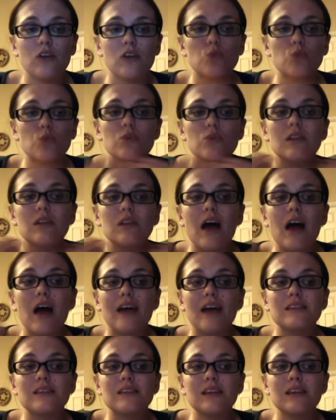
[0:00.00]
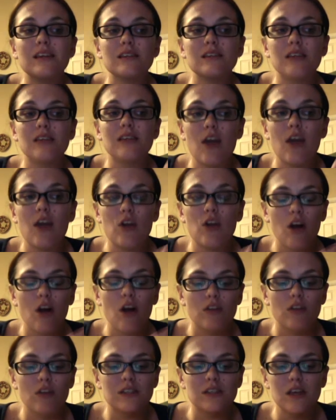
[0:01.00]
and you realize he's carrying
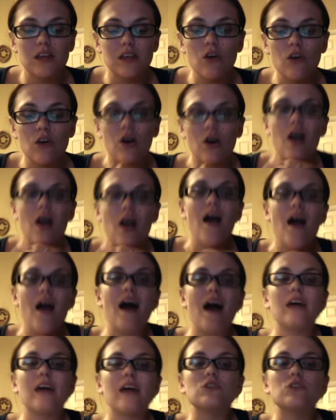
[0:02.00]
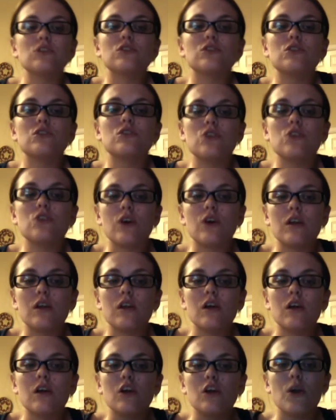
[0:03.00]
all this guilt, I understood.
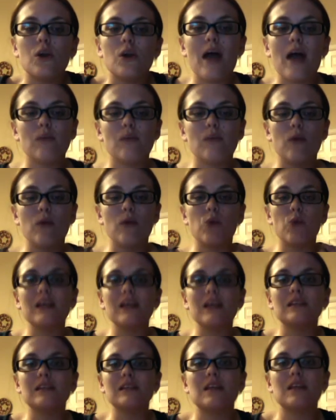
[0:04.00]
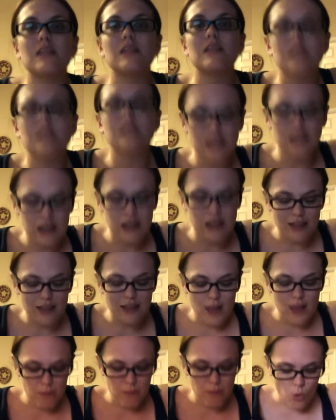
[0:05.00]
And what he said to Dean
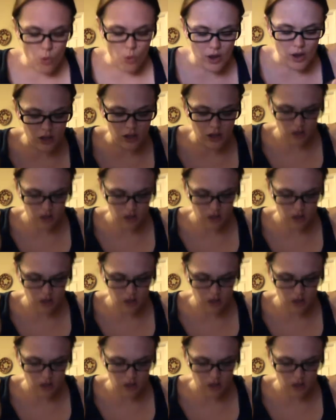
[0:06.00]
at that point,